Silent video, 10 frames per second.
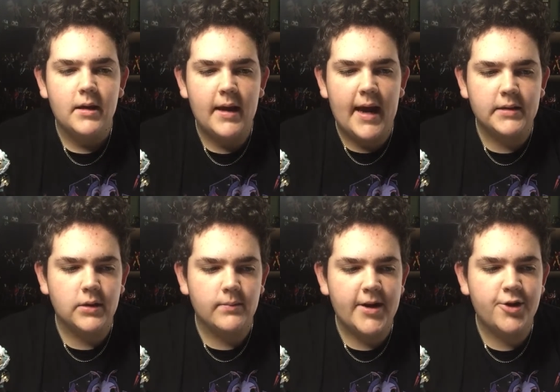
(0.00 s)
yeah,
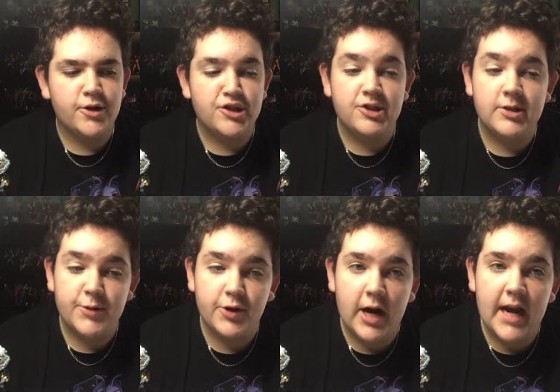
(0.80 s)
so make sure you just
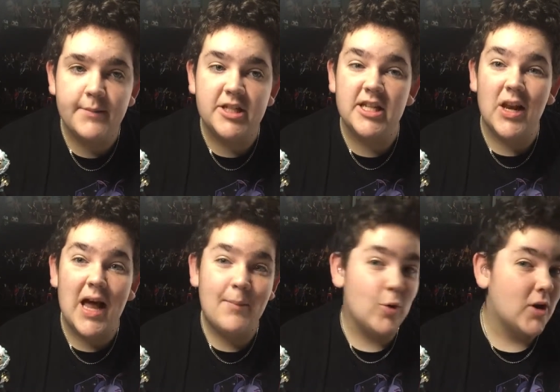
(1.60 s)
subscribe to see a
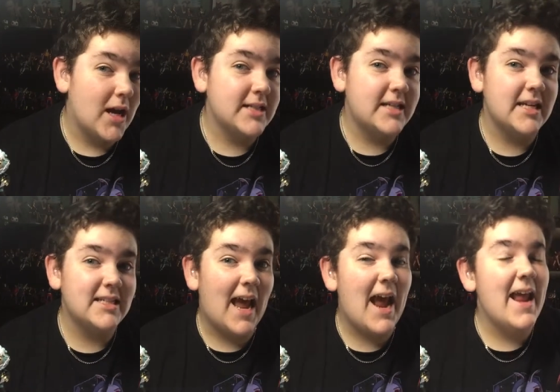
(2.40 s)
lot more
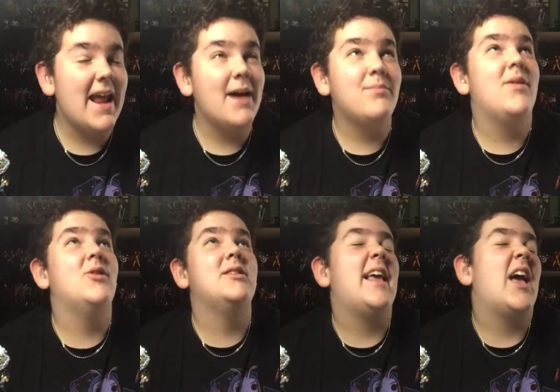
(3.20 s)
content. I am
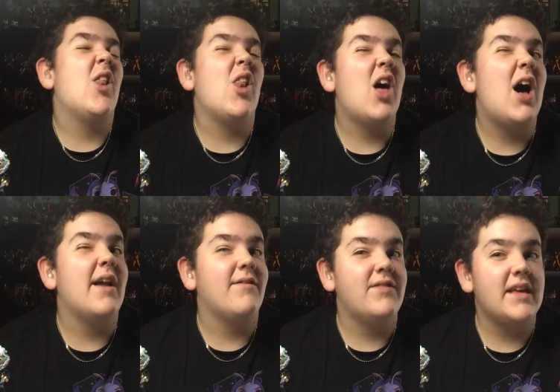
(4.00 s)
posting a
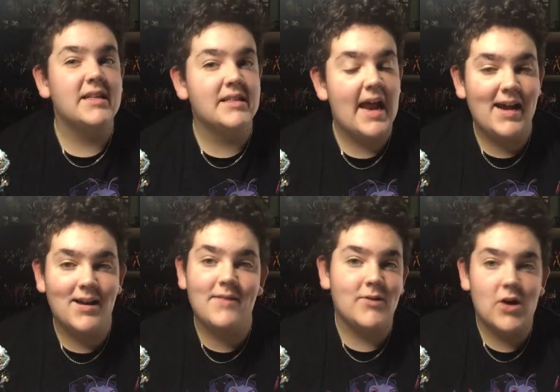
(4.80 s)
lot of things that I
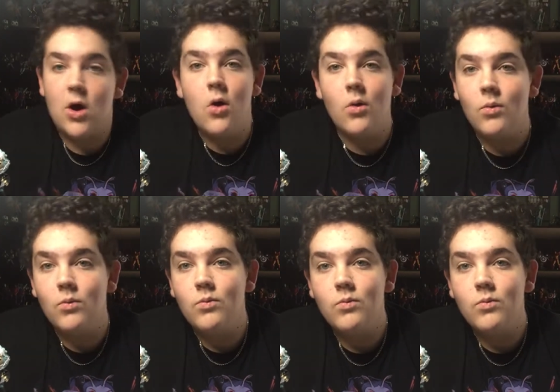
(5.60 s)
don't even know